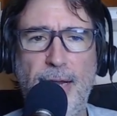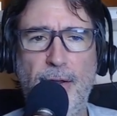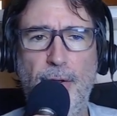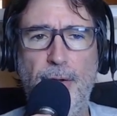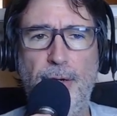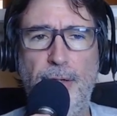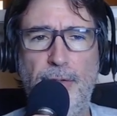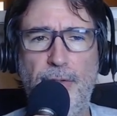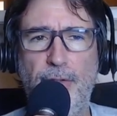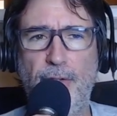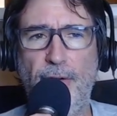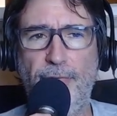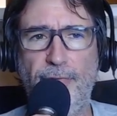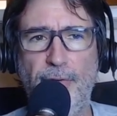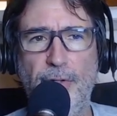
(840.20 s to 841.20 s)
on a
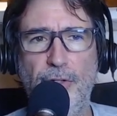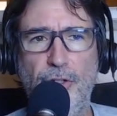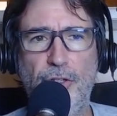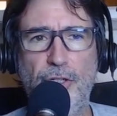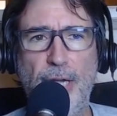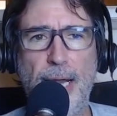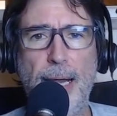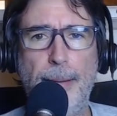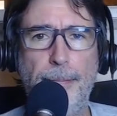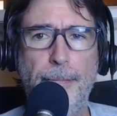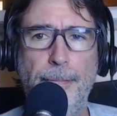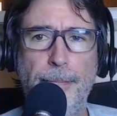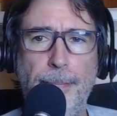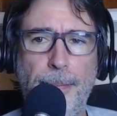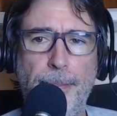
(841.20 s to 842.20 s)
different shape.
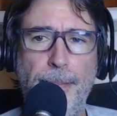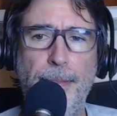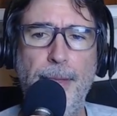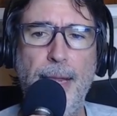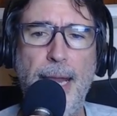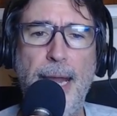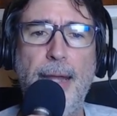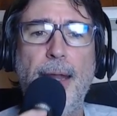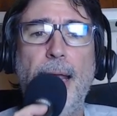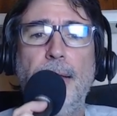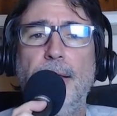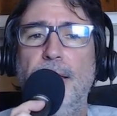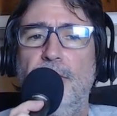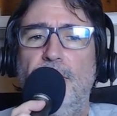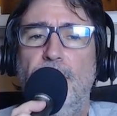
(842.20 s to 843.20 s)
And
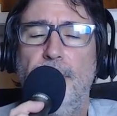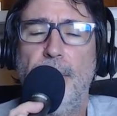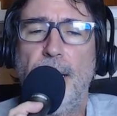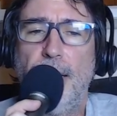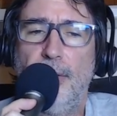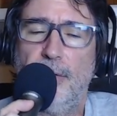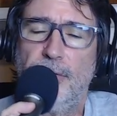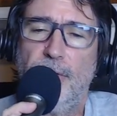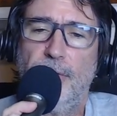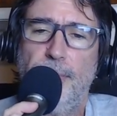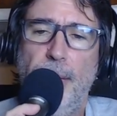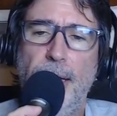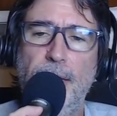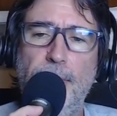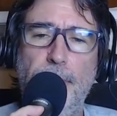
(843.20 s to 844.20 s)
at least to me, this is
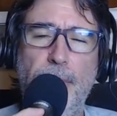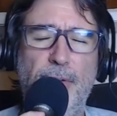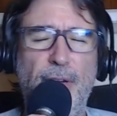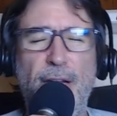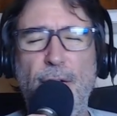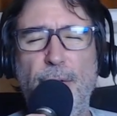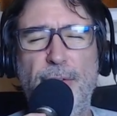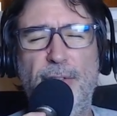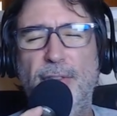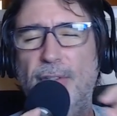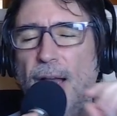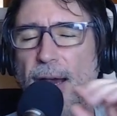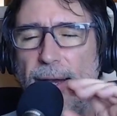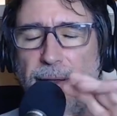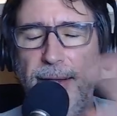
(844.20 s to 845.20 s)
my experience. And I know this is
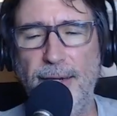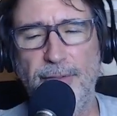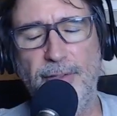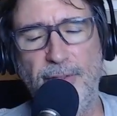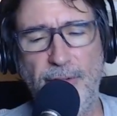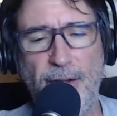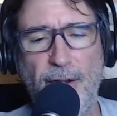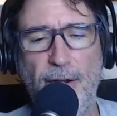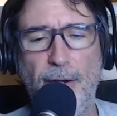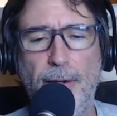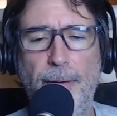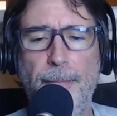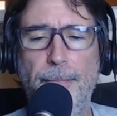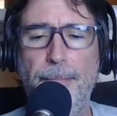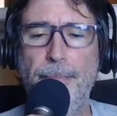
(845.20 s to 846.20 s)
highly
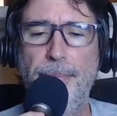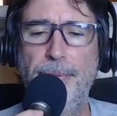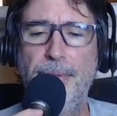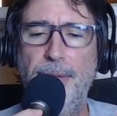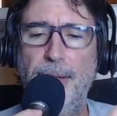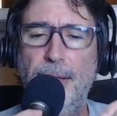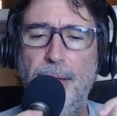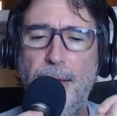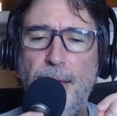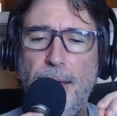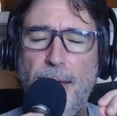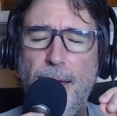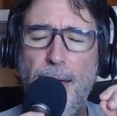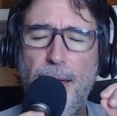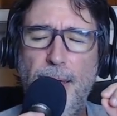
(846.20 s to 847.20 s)
esoteric.
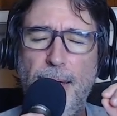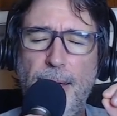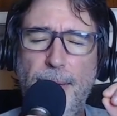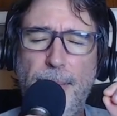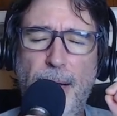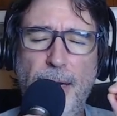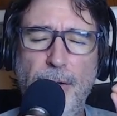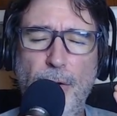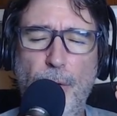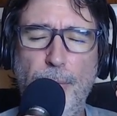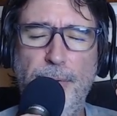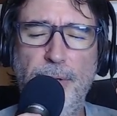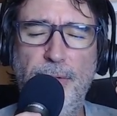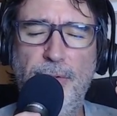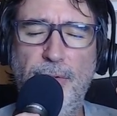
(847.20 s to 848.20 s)
Um, I
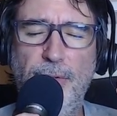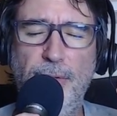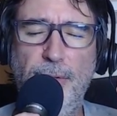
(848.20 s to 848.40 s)
know this